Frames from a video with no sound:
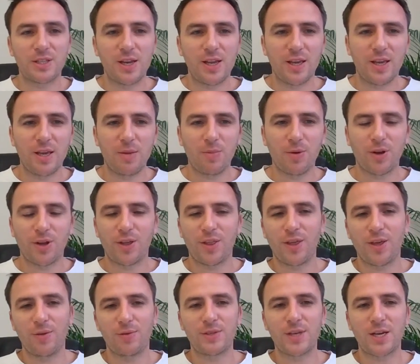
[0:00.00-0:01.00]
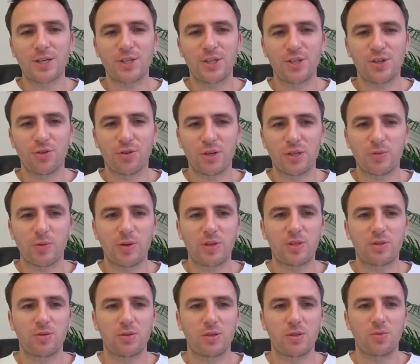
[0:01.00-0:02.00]
sneaky, but it was actually during
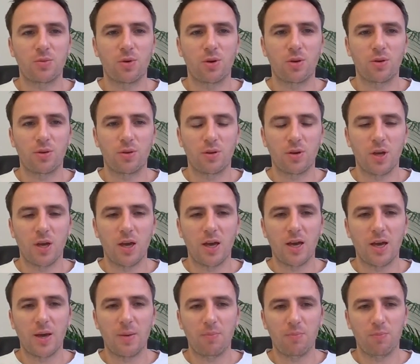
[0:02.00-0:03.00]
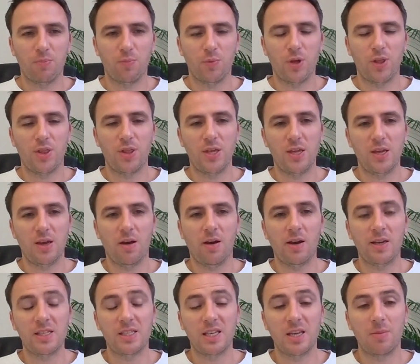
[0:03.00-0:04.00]
2021 with the
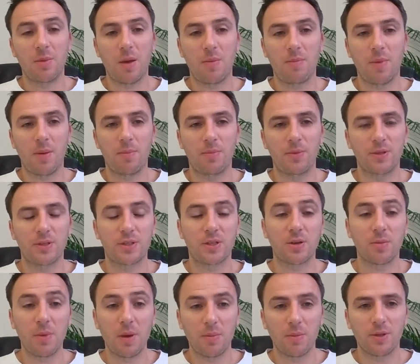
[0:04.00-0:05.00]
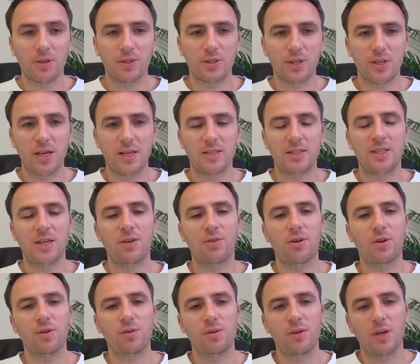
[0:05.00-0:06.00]
ICMM members' commitments to net
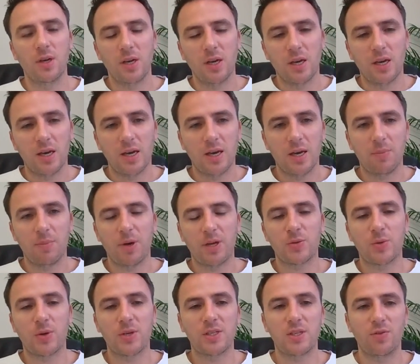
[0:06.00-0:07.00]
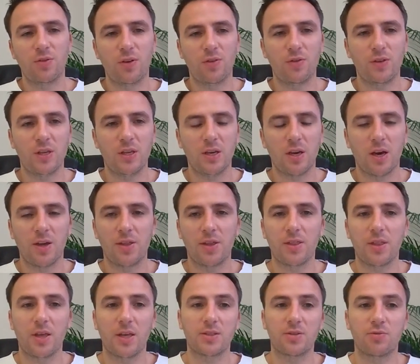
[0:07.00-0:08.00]
zero by 2050. I
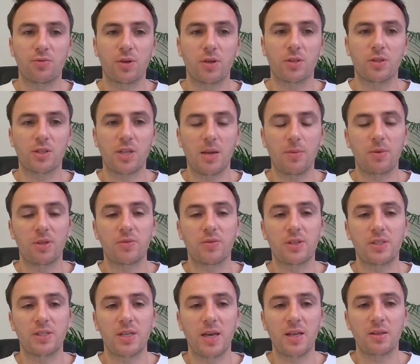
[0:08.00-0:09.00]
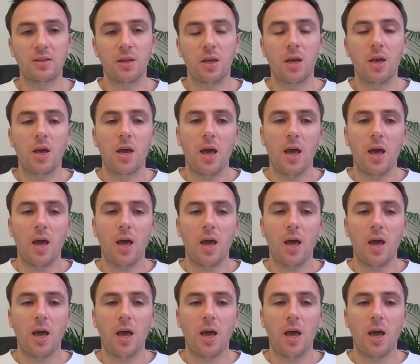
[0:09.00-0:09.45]
think that's a real statement of intent.